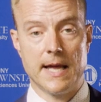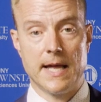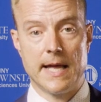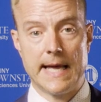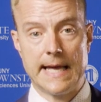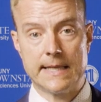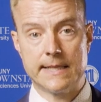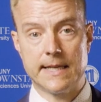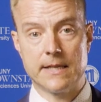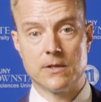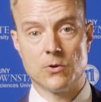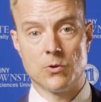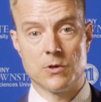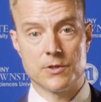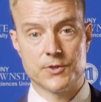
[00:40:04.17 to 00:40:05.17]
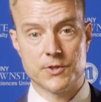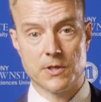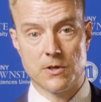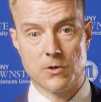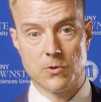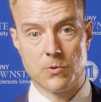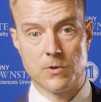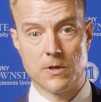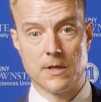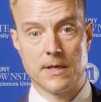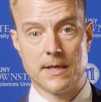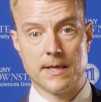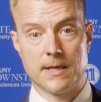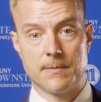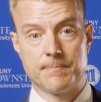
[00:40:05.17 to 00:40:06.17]
And then also
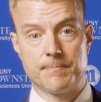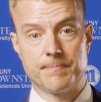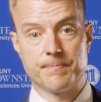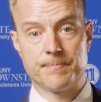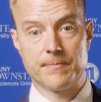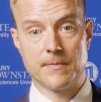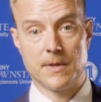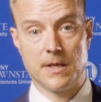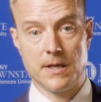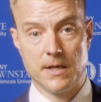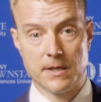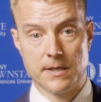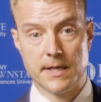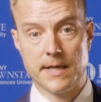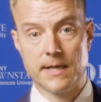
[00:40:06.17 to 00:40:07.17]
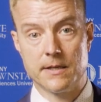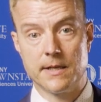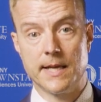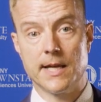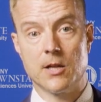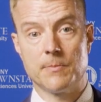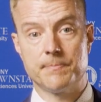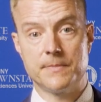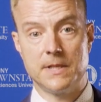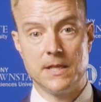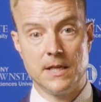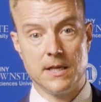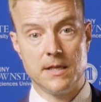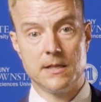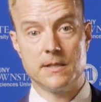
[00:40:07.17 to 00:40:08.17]
it can help
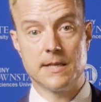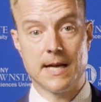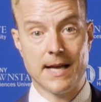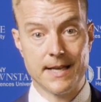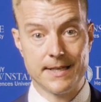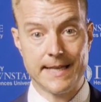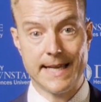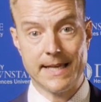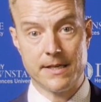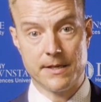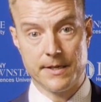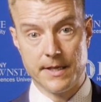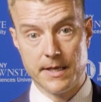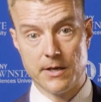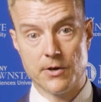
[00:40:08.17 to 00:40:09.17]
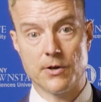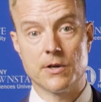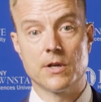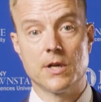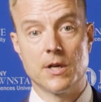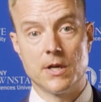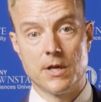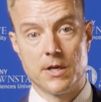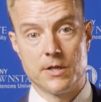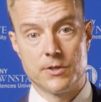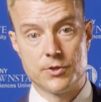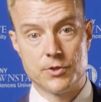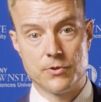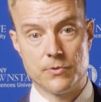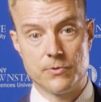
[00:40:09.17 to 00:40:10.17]
the non-aided ear
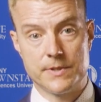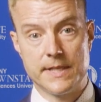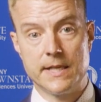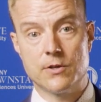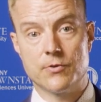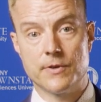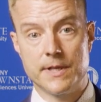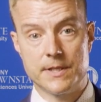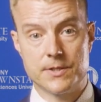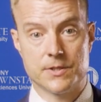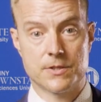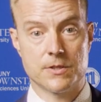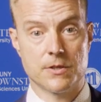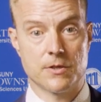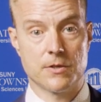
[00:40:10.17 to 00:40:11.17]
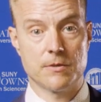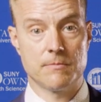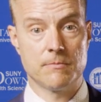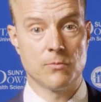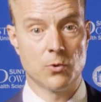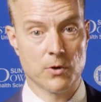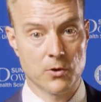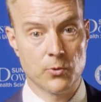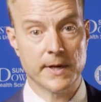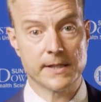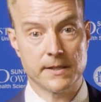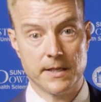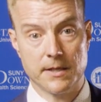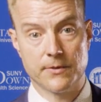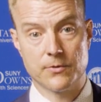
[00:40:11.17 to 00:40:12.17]
to decrease more
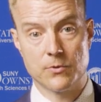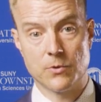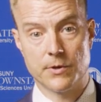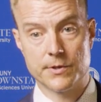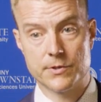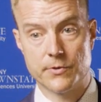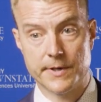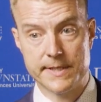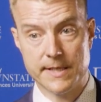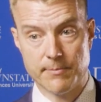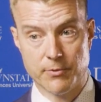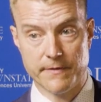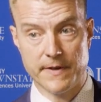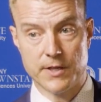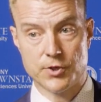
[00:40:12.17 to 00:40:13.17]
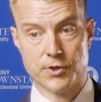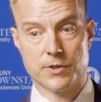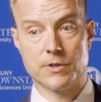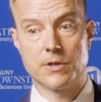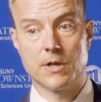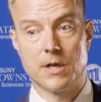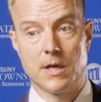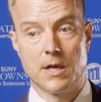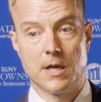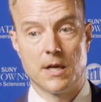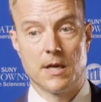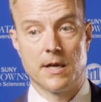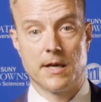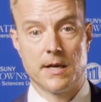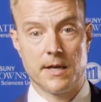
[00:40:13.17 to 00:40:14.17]
quickly through auditory deprivation.
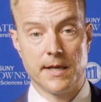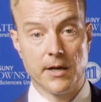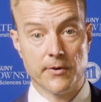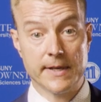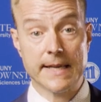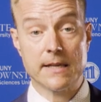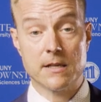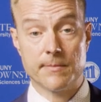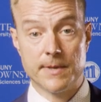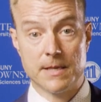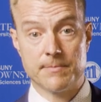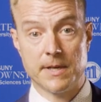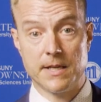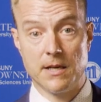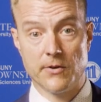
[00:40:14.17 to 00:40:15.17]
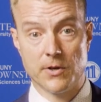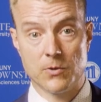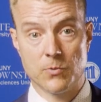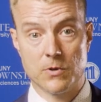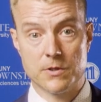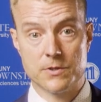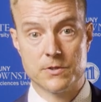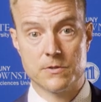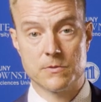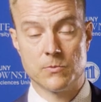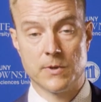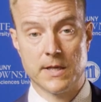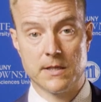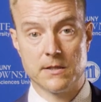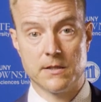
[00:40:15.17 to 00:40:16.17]
A hearing aid can make my hearing worse.
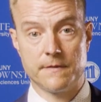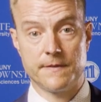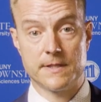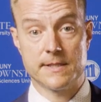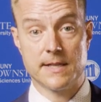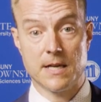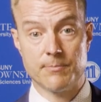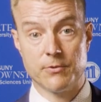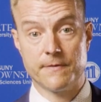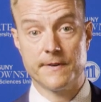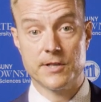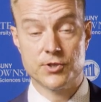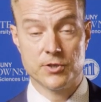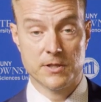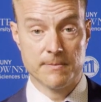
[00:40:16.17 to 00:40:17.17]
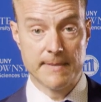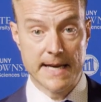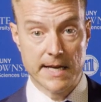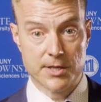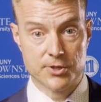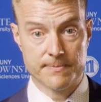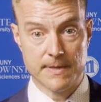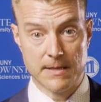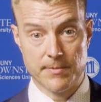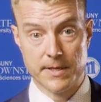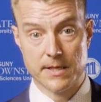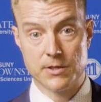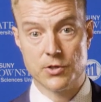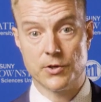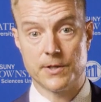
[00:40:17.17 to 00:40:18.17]
Well, if it's not professionally managed, maybe
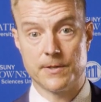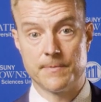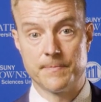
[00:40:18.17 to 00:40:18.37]
it could.